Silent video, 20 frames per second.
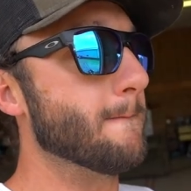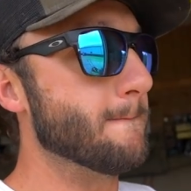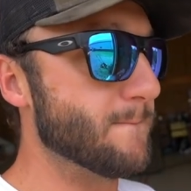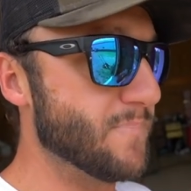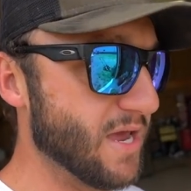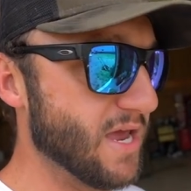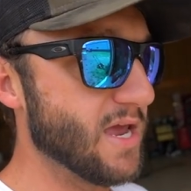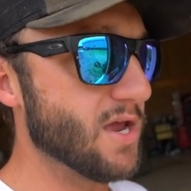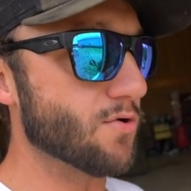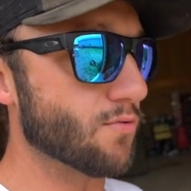
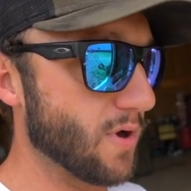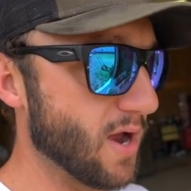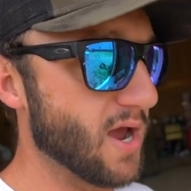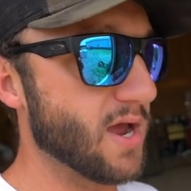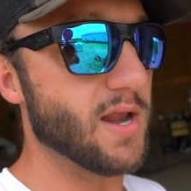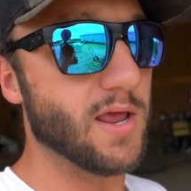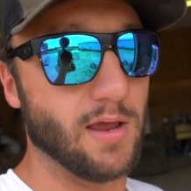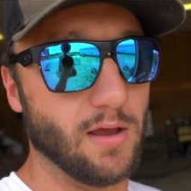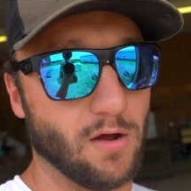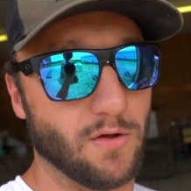be
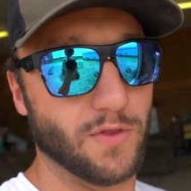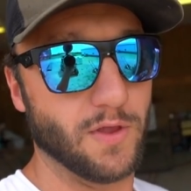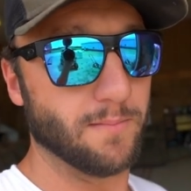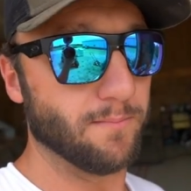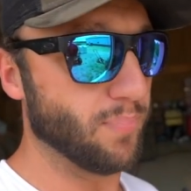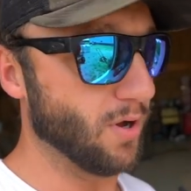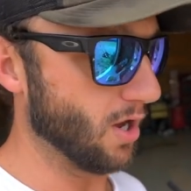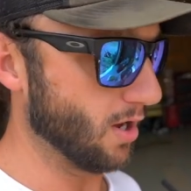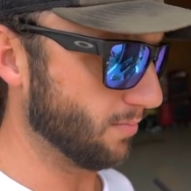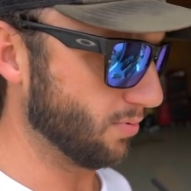ready on them
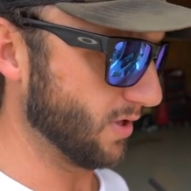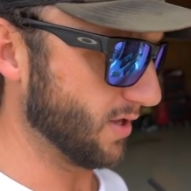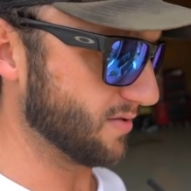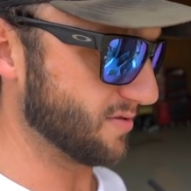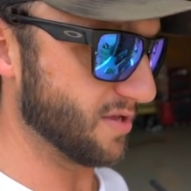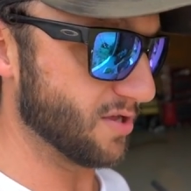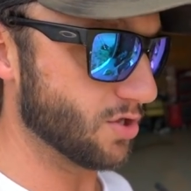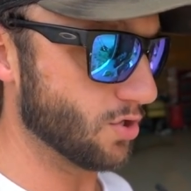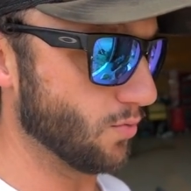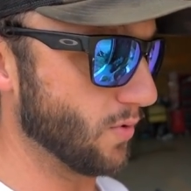public
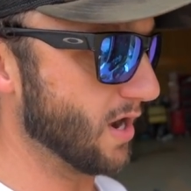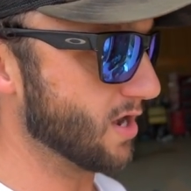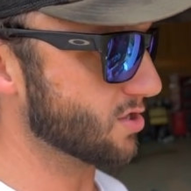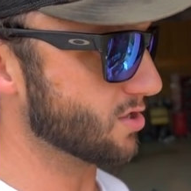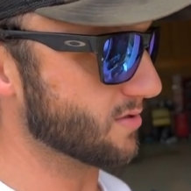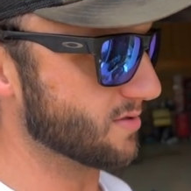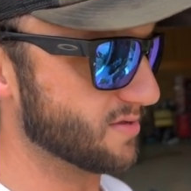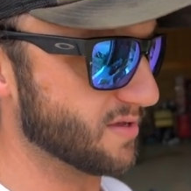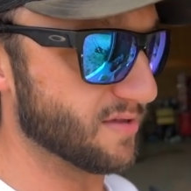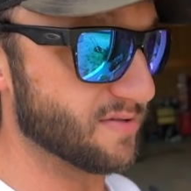
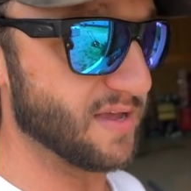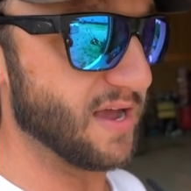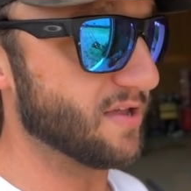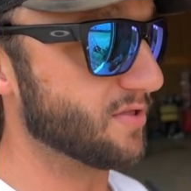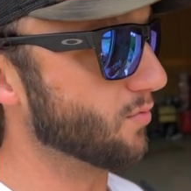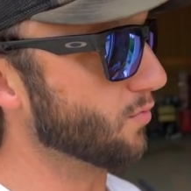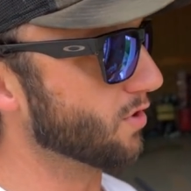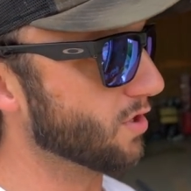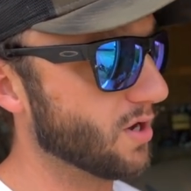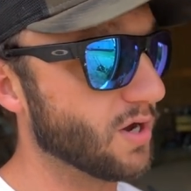situations, because
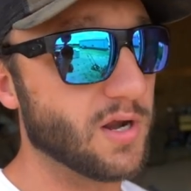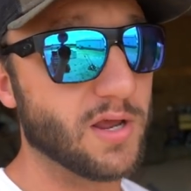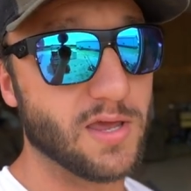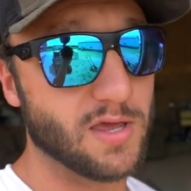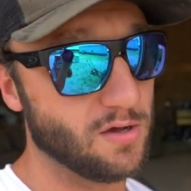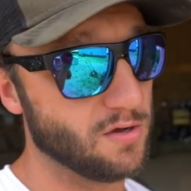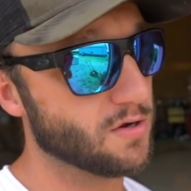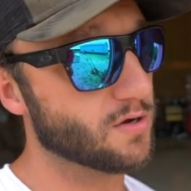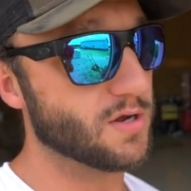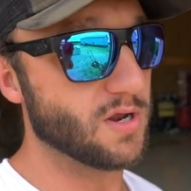that's where you're going to
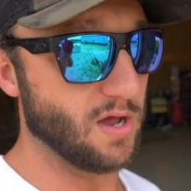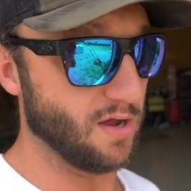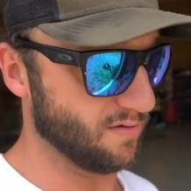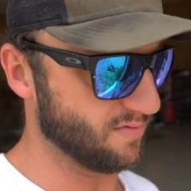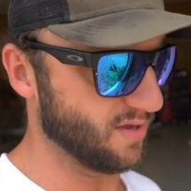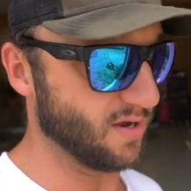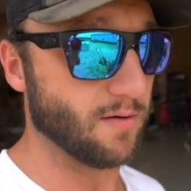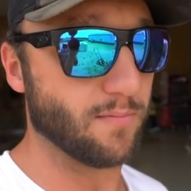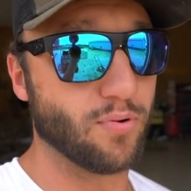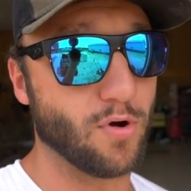kill your
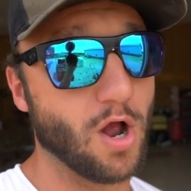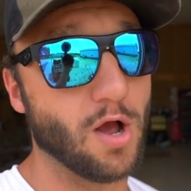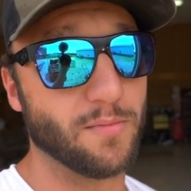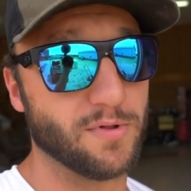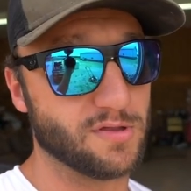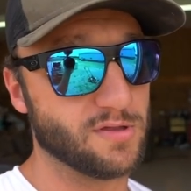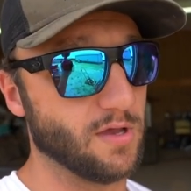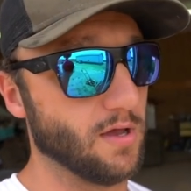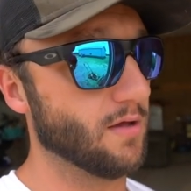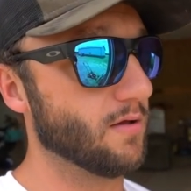ducks, I can
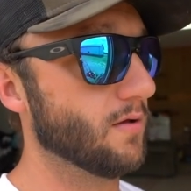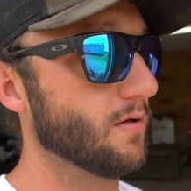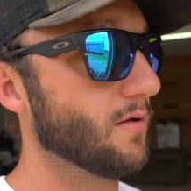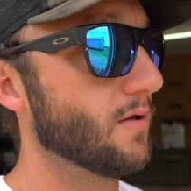promise you.